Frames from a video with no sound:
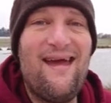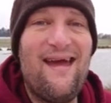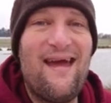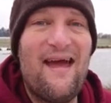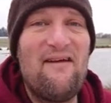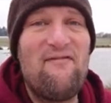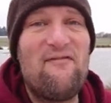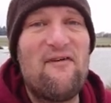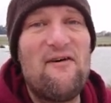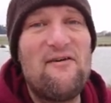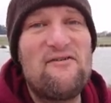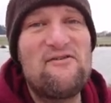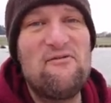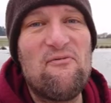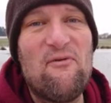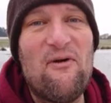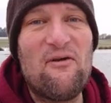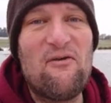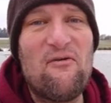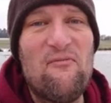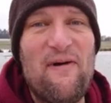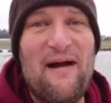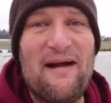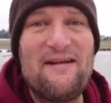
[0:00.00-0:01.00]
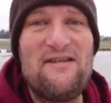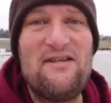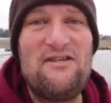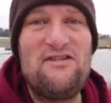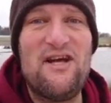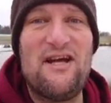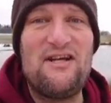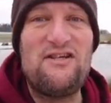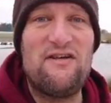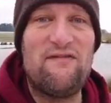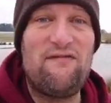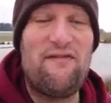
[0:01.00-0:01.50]
Hey folks, and welcome back to
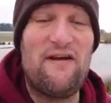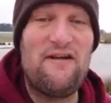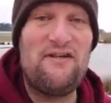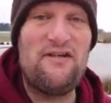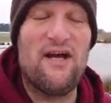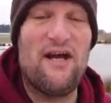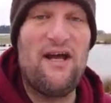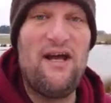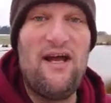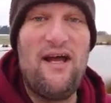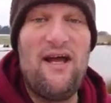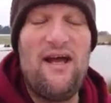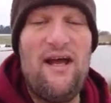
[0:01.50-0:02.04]
CheshireFisher.